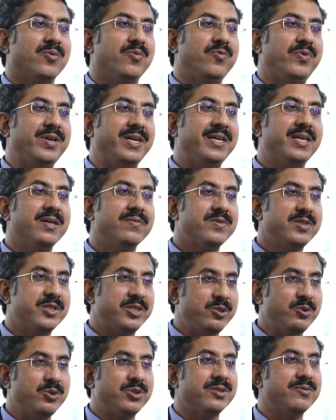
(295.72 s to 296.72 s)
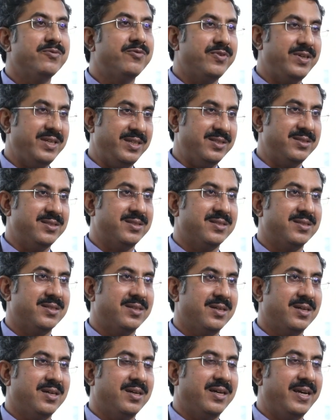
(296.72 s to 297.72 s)
we give the tuition fees
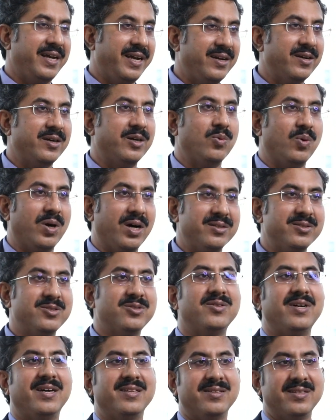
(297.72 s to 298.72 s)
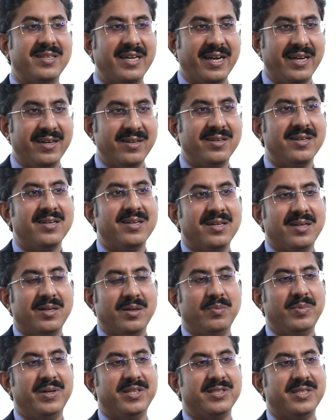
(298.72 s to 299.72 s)
in advance rather than
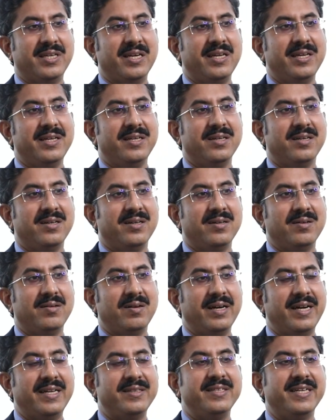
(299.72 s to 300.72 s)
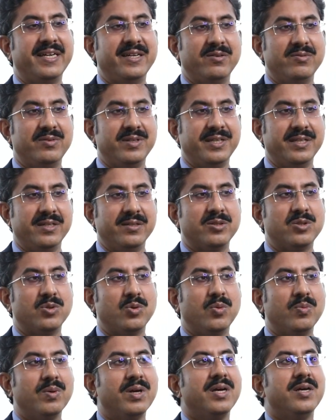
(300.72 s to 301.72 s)
basically at the end of the year.
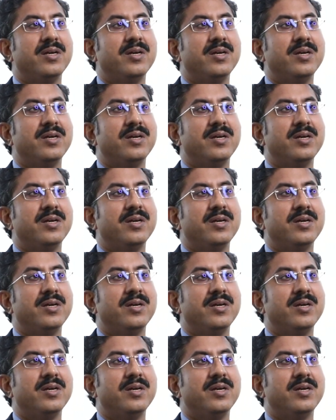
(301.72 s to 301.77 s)
So